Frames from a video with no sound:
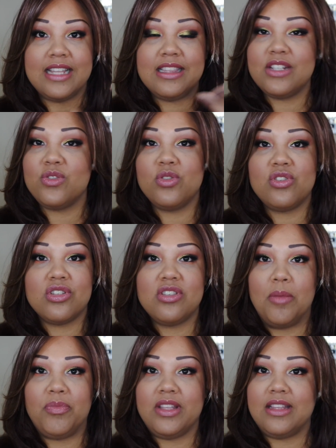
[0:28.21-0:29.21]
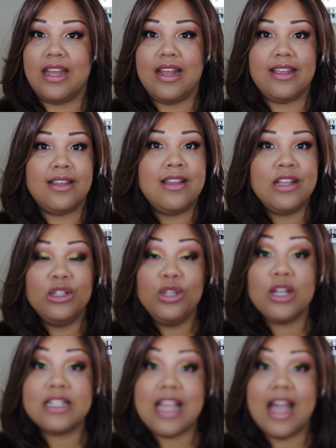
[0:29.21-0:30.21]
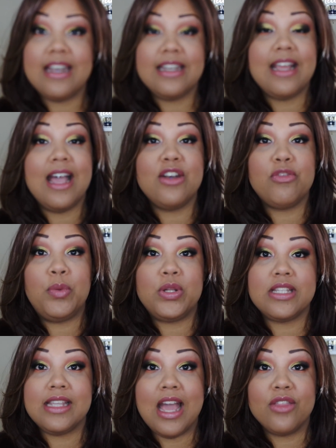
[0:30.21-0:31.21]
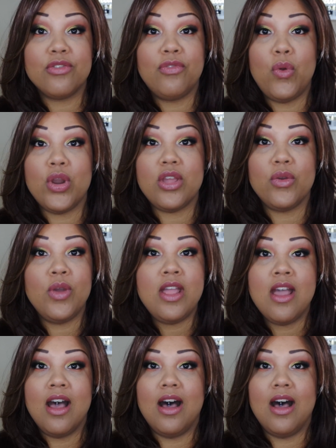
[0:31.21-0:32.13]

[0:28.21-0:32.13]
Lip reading: Like, this was just something that I looked at and kind of put together for you.